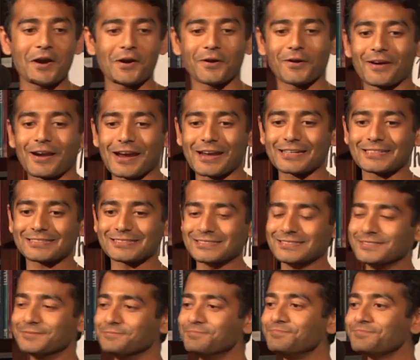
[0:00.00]
All right.
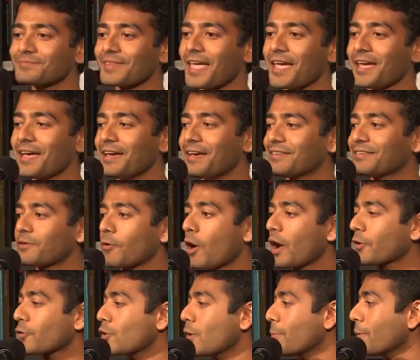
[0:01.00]
So
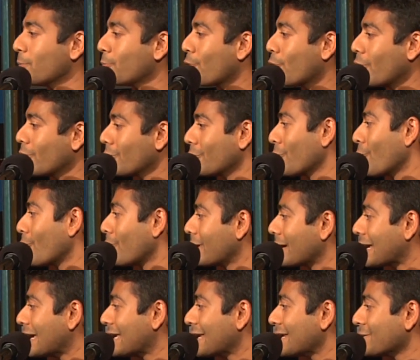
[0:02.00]
I grew up in Portland,
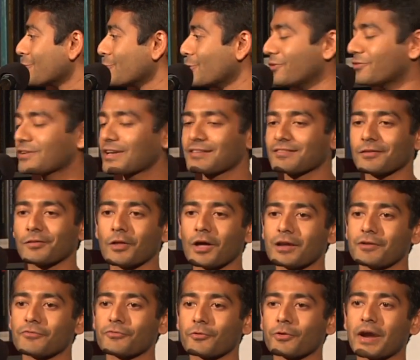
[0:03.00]
Oregon, which gets a
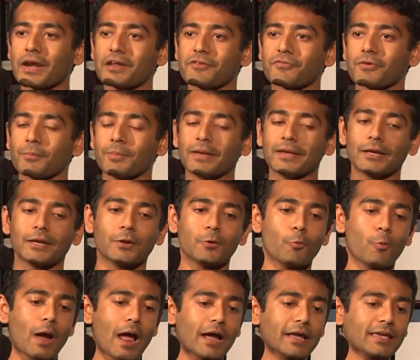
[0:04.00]
lot of credit for
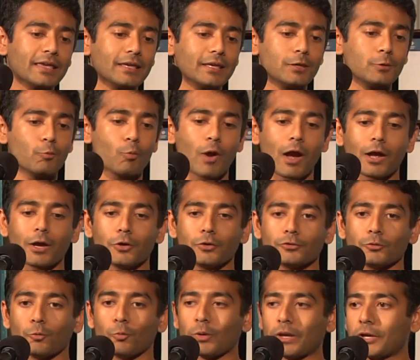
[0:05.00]
being wacky,
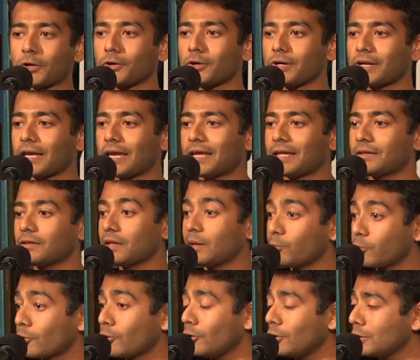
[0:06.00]
wild, weird, and
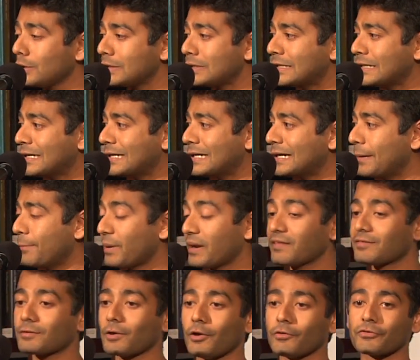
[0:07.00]
liberal, but
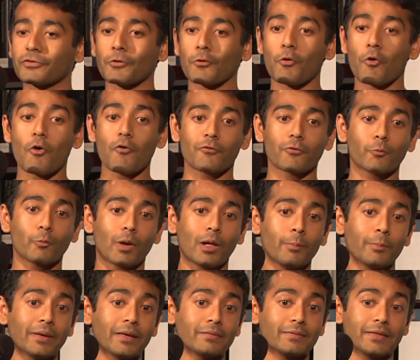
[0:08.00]
it's also
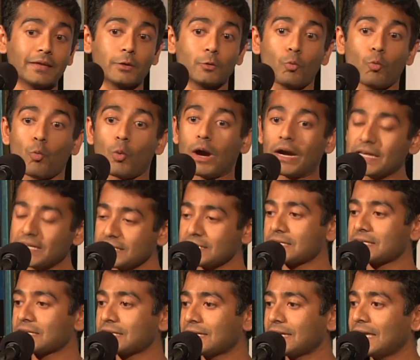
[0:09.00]
overwhelmingly
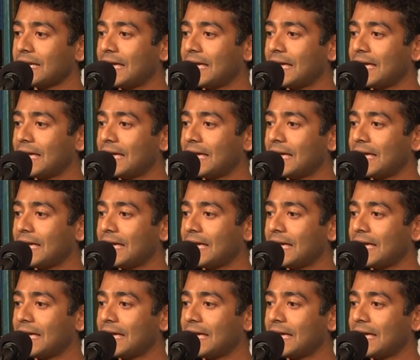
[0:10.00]
white.